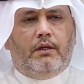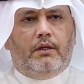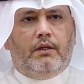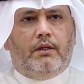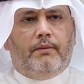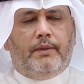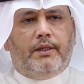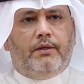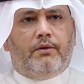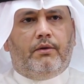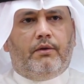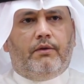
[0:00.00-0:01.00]
the mother
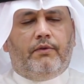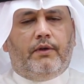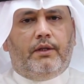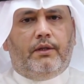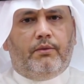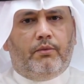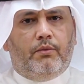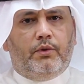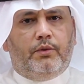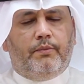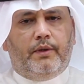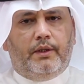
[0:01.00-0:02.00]
or the father
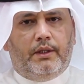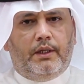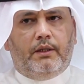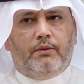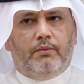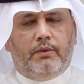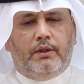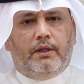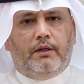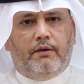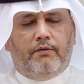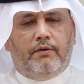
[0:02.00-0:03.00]
would predict when the
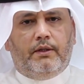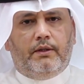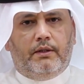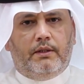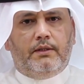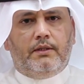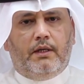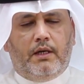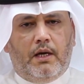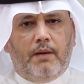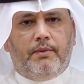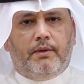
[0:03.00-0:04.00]
event is going to
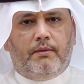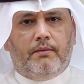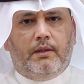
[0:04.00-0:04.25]
happen,